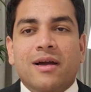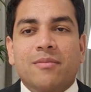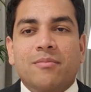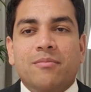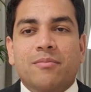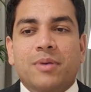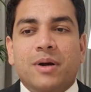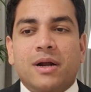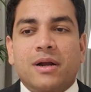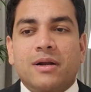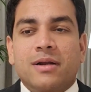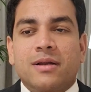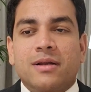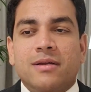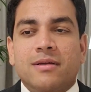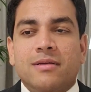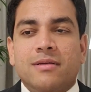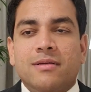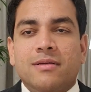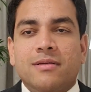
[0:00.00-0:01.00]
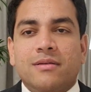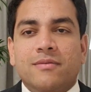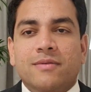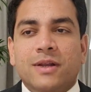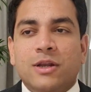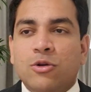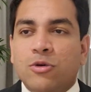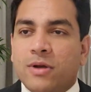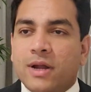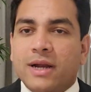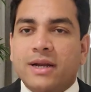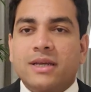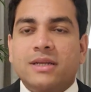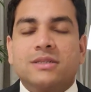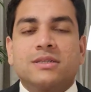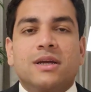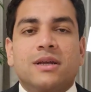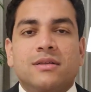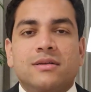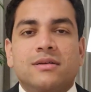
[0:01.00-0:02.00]
but we look at
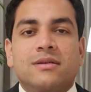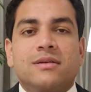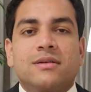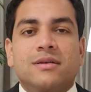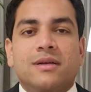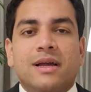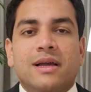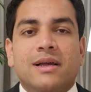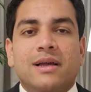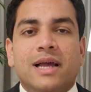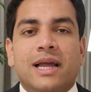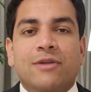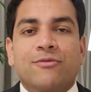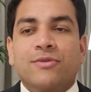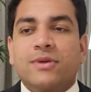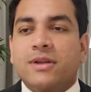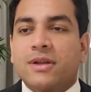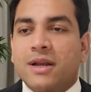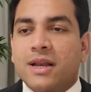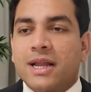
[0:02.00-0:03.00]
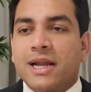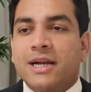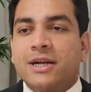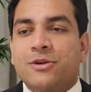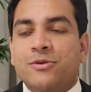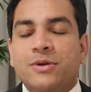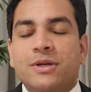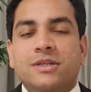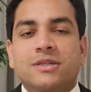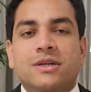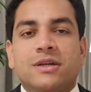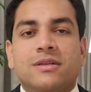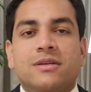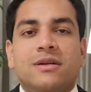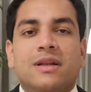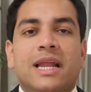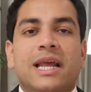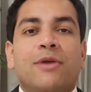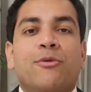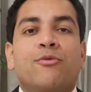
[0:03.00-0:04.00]
each other and we relate to each
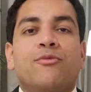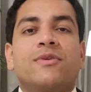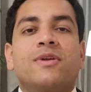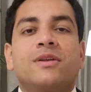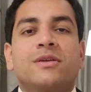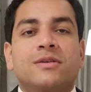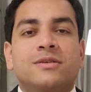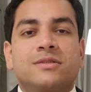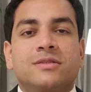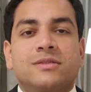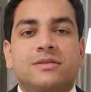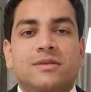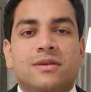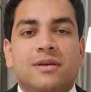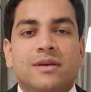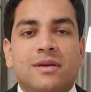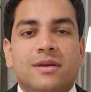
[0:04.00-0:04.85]
other like winners.